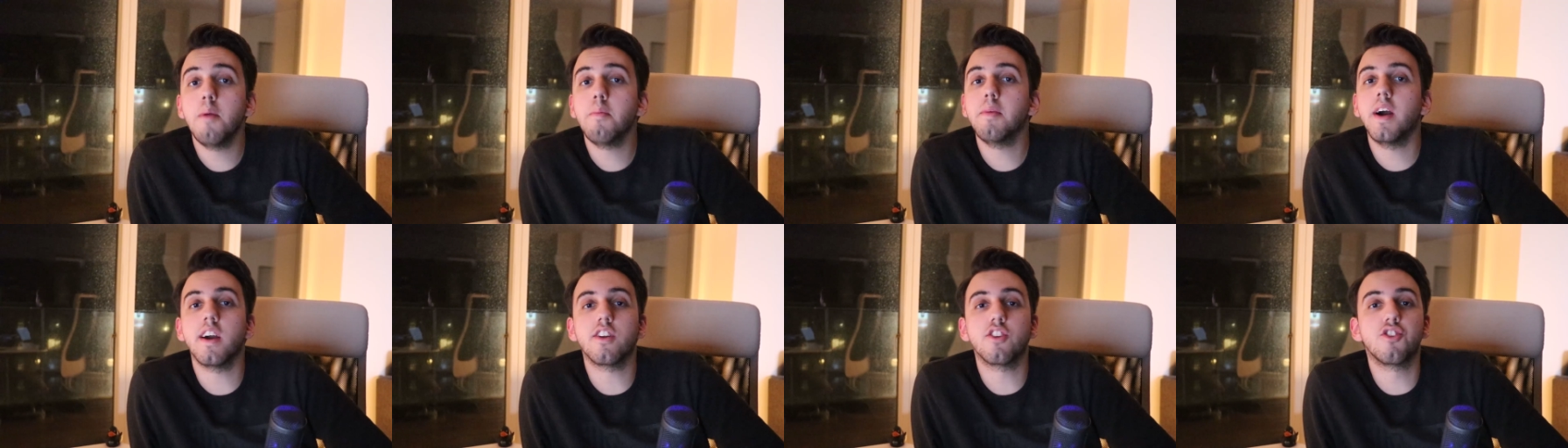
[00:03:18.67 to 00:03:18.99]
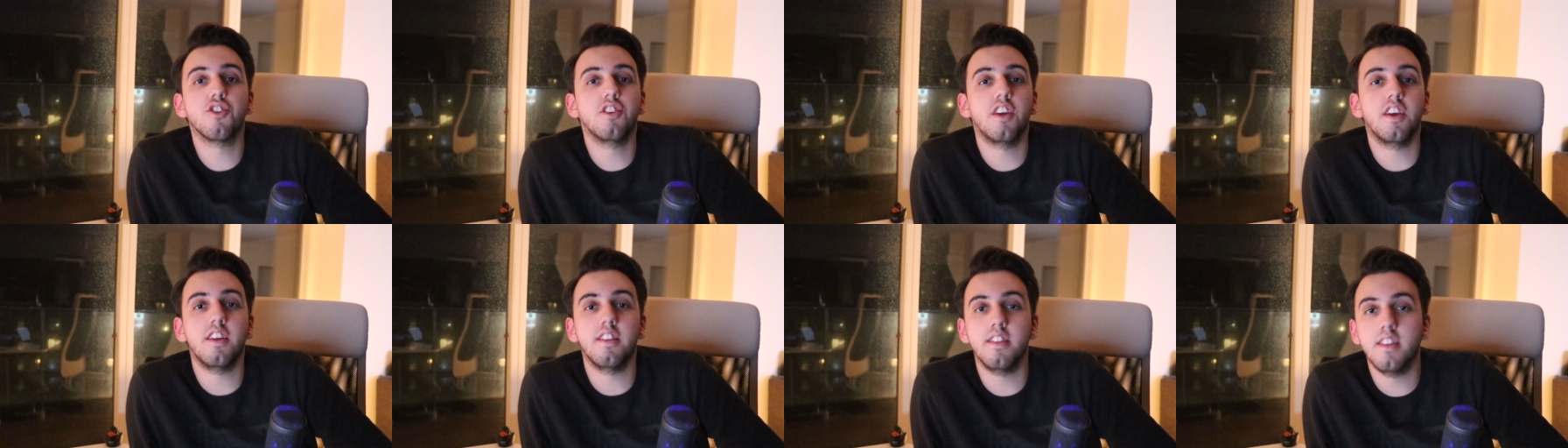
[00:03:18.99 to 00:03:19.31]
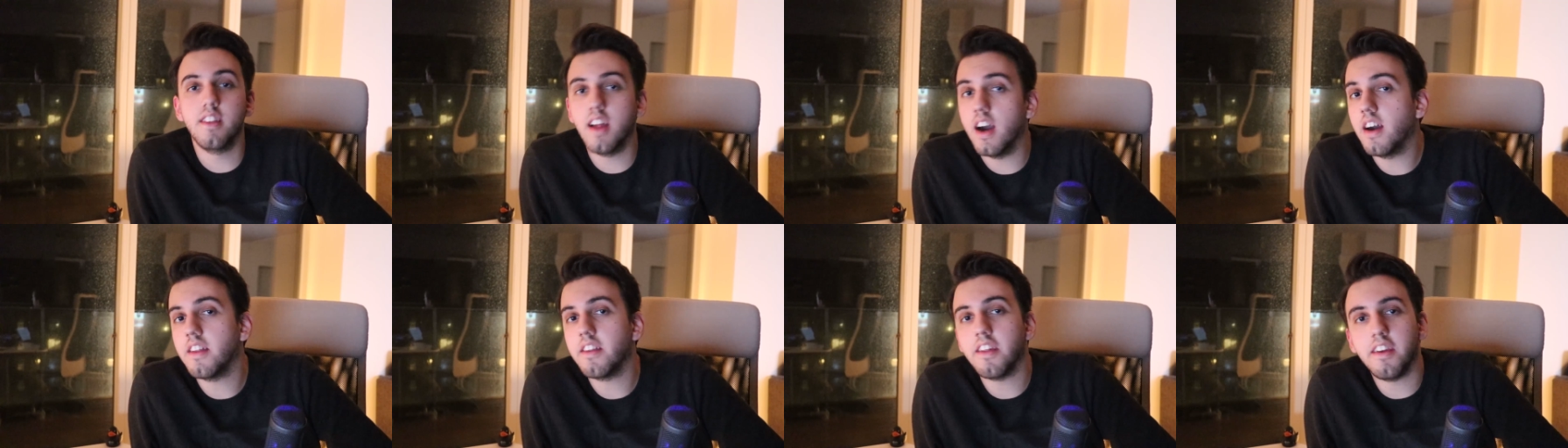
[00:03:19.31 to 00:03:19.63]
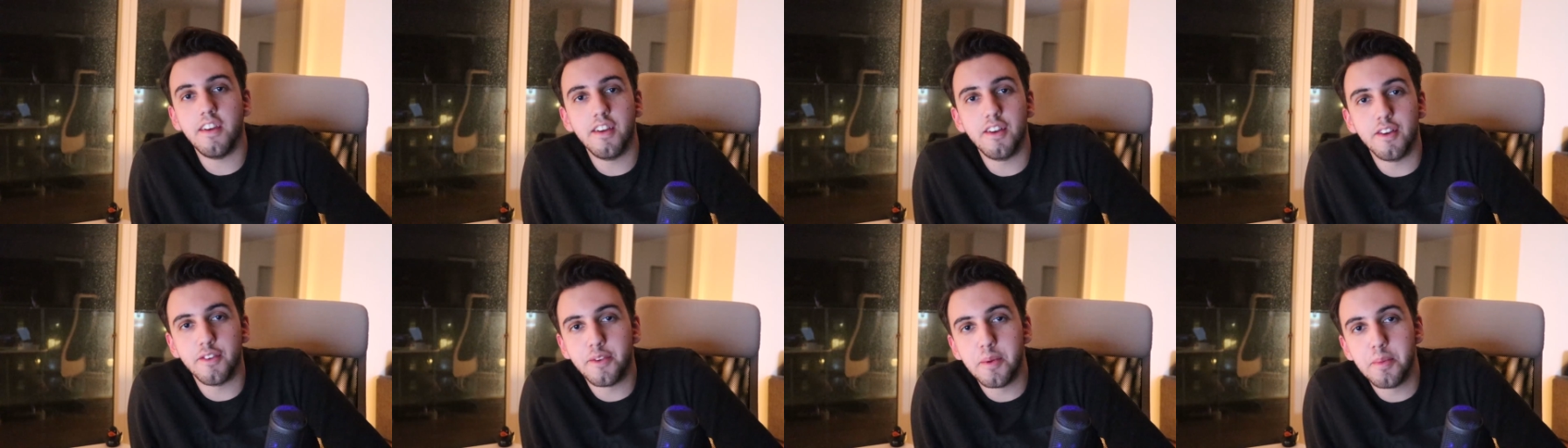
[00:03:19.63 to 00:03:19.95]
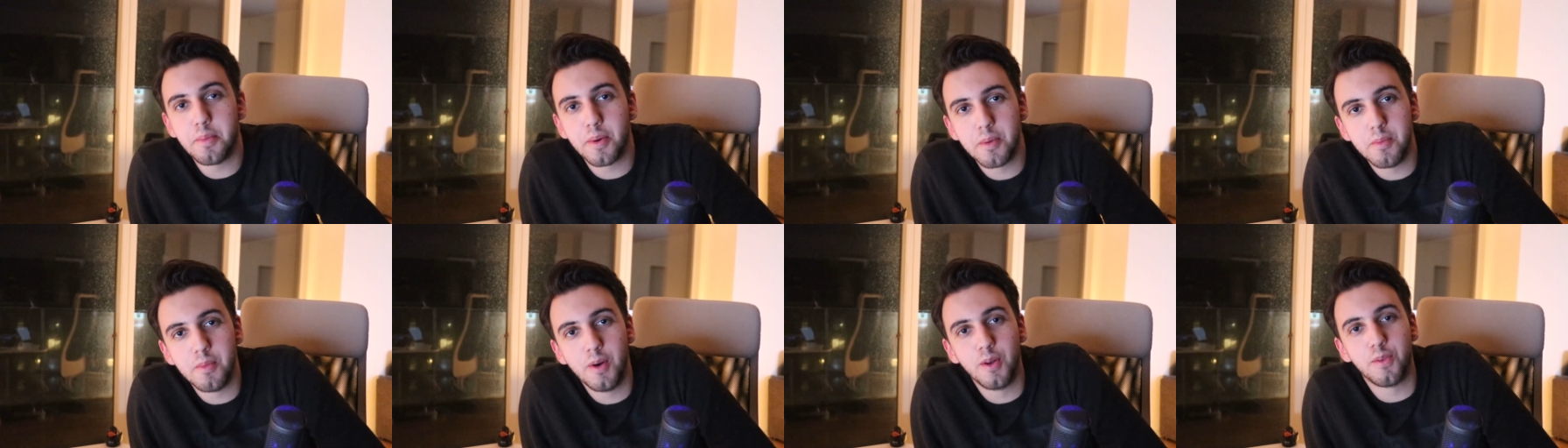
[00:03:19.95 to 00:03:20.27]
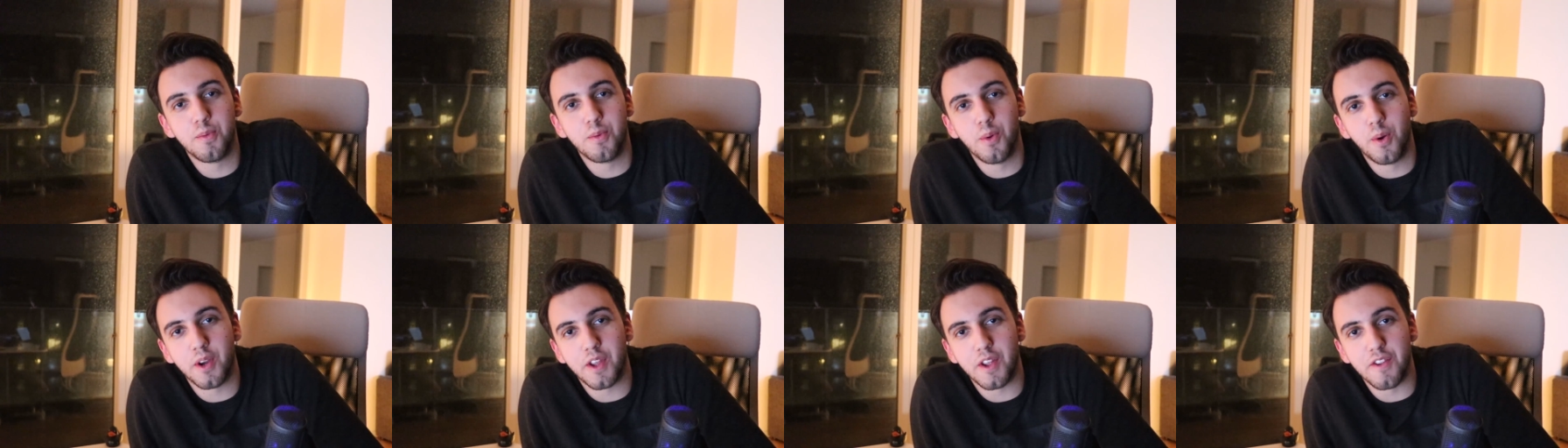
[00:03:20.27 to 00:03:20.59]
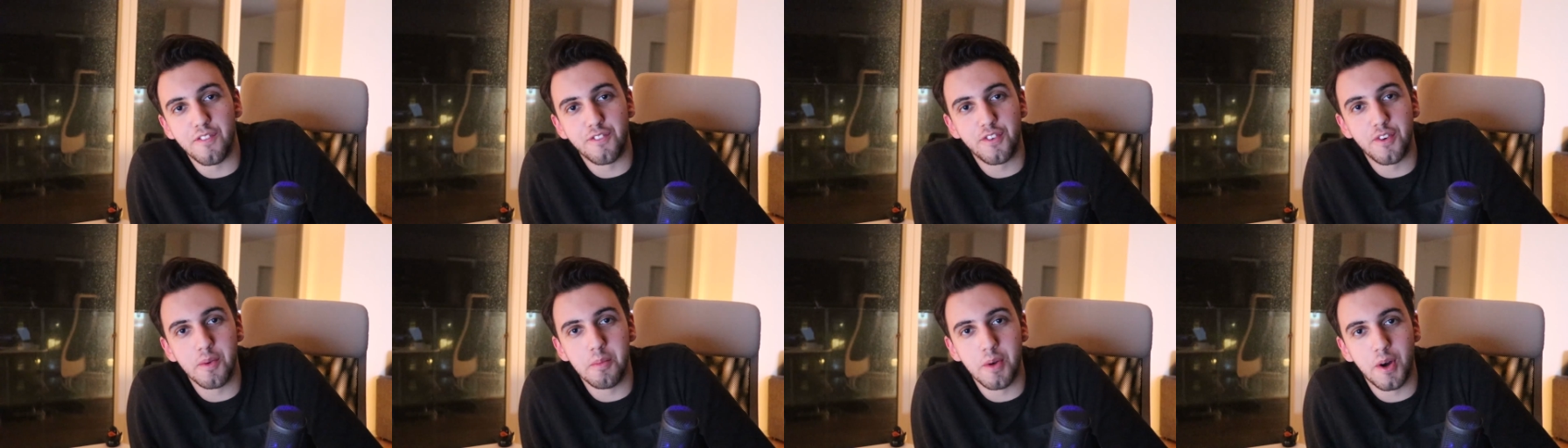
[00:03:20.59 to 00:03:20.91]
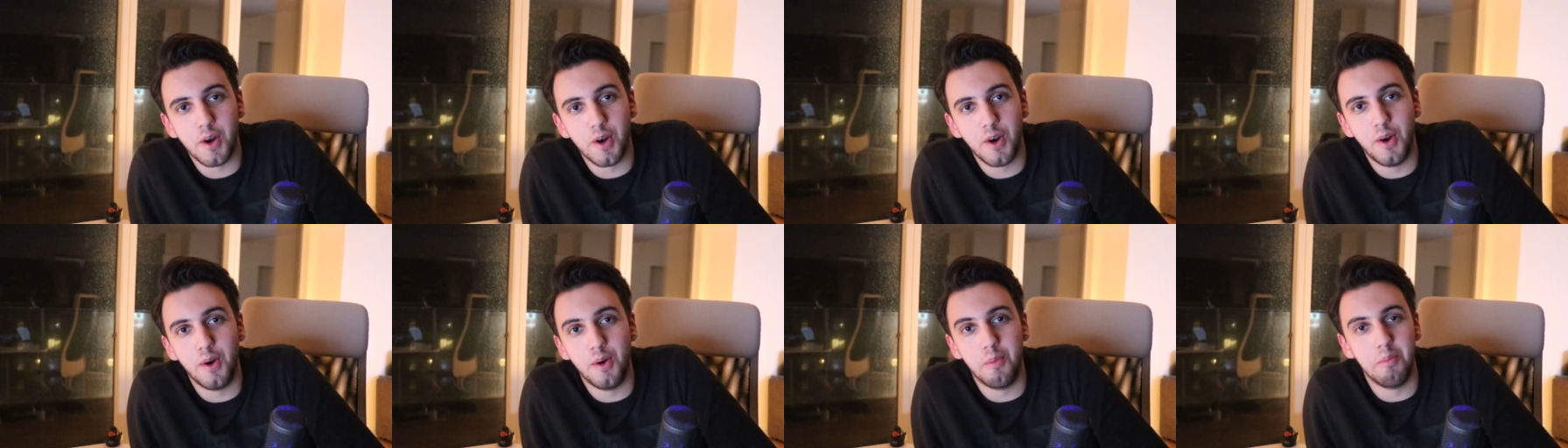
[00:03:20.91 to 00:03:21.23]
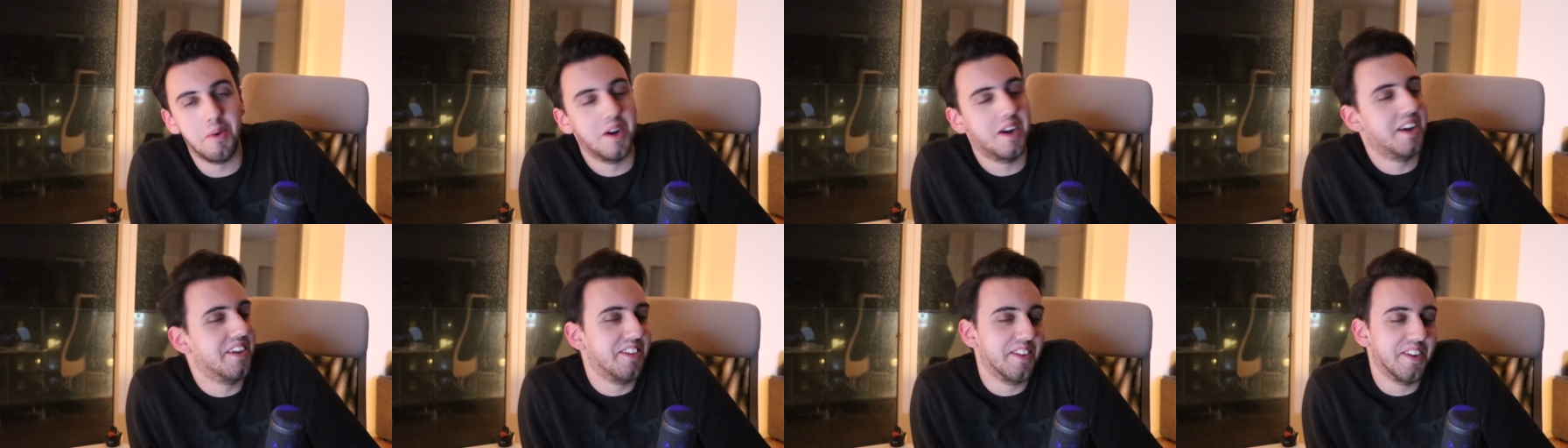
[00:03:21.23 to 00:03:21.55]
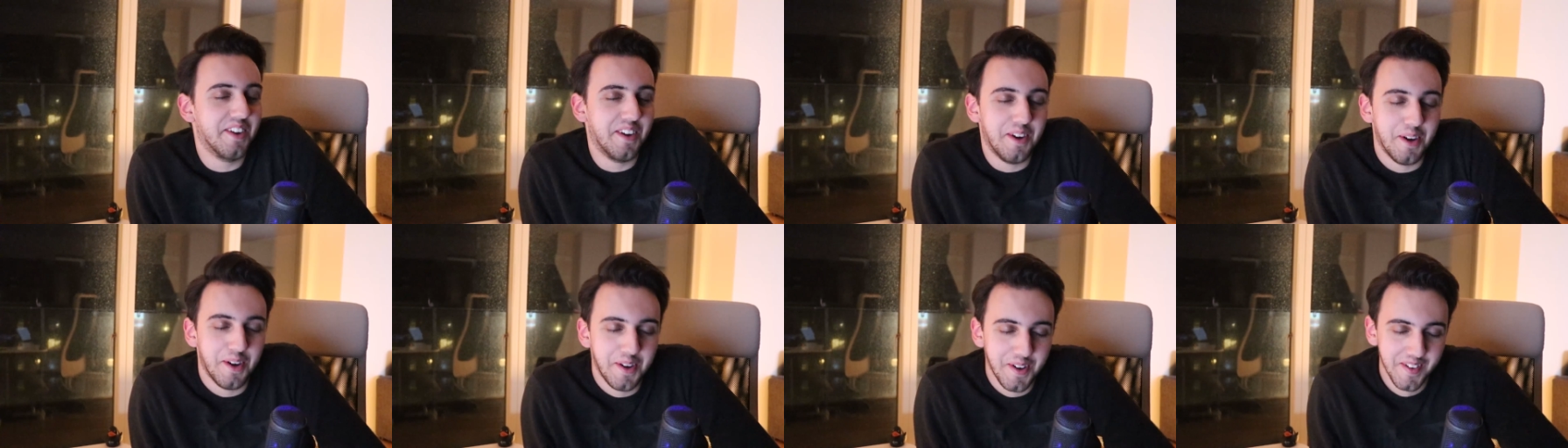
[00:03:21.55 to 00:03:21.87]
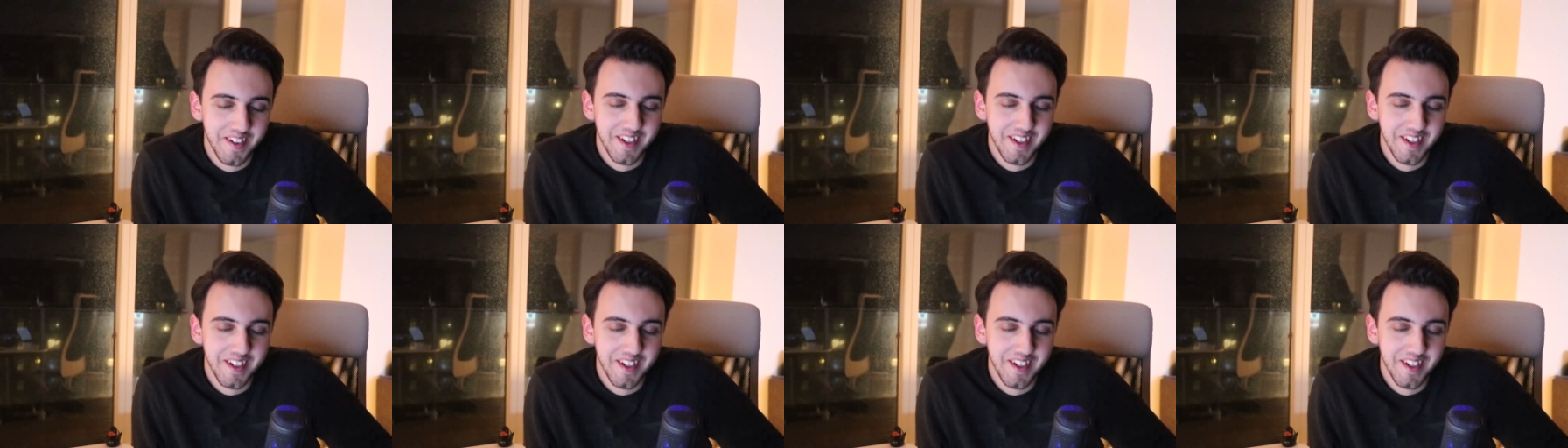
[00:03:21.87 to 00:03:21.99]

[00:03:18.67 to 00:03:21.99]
I'm actually not here to promote working from home. I know,